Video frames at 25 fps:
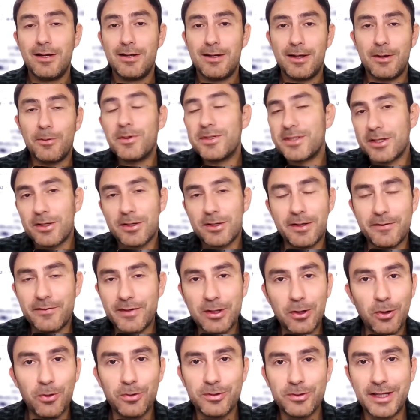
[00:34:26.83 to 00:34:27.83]
it wasn't even
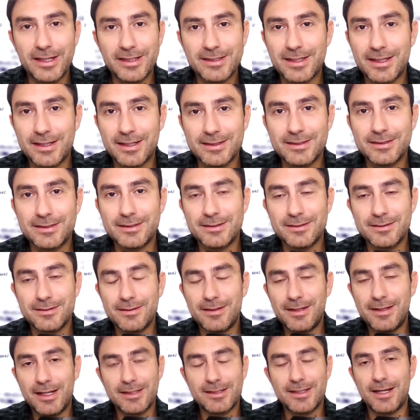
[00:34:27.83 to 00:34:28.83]
called data
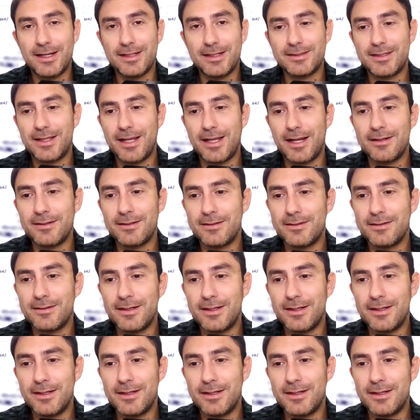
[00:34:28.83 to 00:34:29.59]
science then,